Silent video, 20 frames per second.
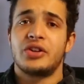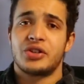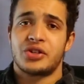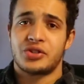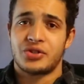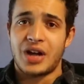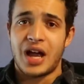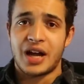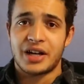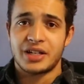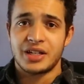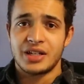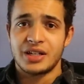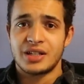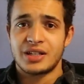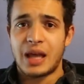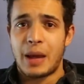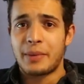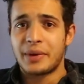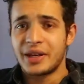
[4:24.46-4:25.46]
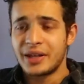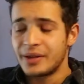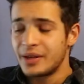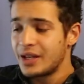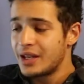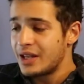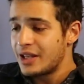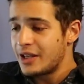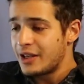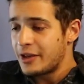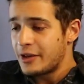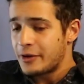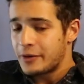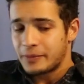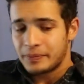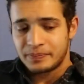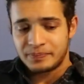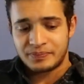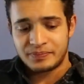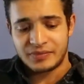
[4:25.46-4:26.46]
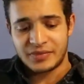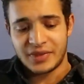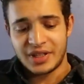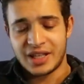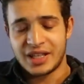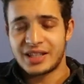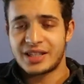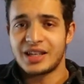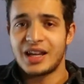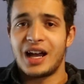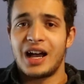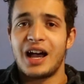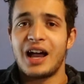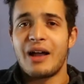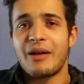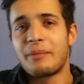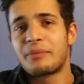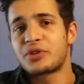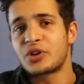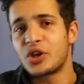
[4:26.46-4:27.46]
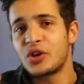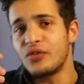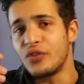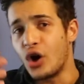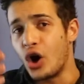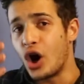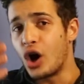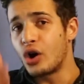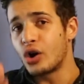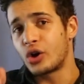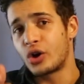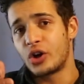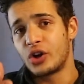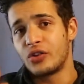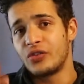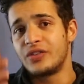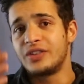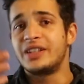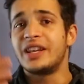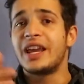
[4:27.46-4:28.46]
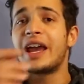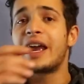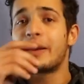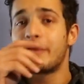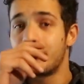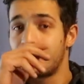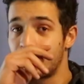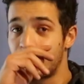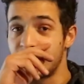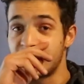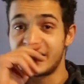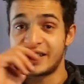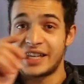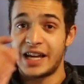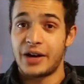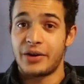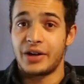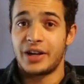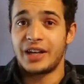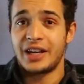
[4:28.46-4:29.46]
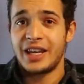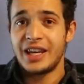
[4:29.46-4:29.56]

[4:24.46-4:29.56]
your distractions. I mean, this I'm sure you've all heard of Dan Blazarian.